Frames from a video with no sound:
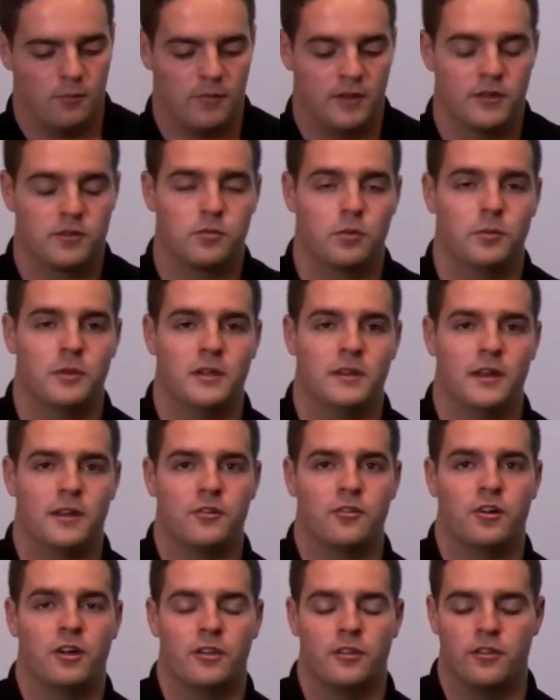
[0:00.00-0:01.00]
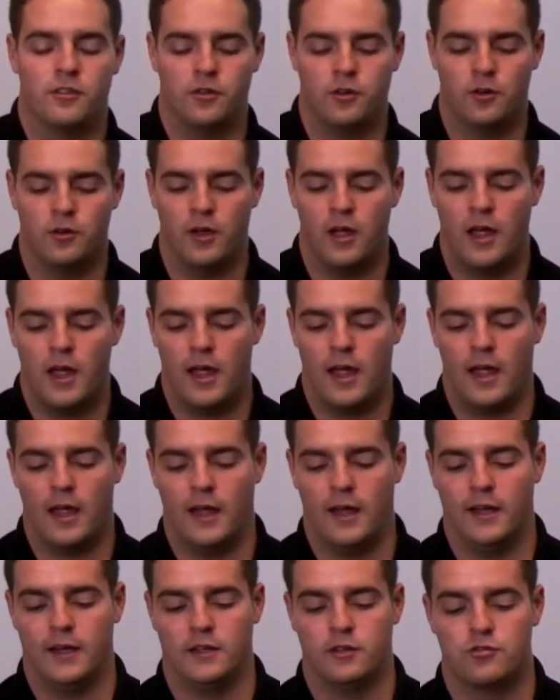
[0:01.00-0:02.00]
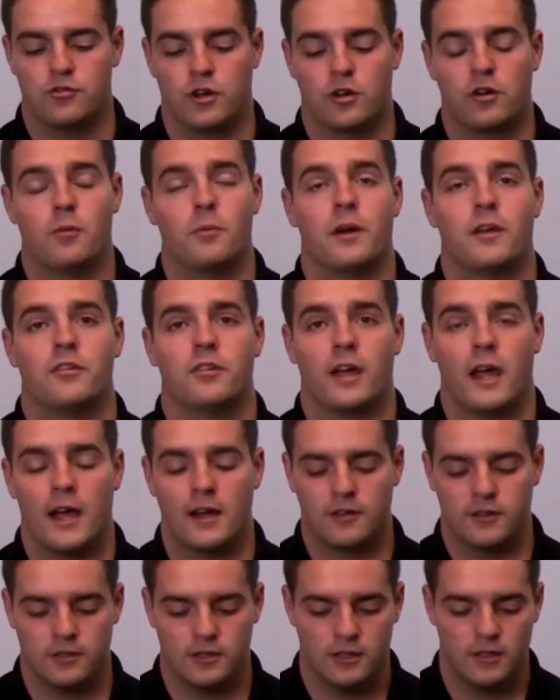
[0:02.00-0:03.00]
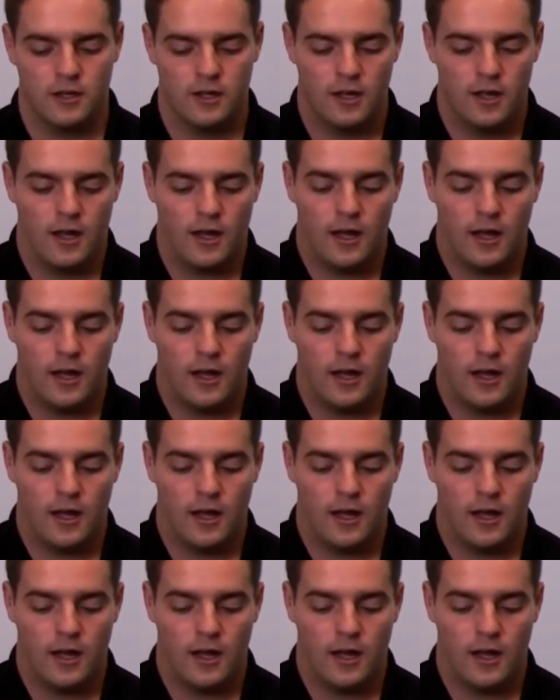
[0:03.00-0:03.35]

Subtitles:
This will be then run through a trickle bed reactor,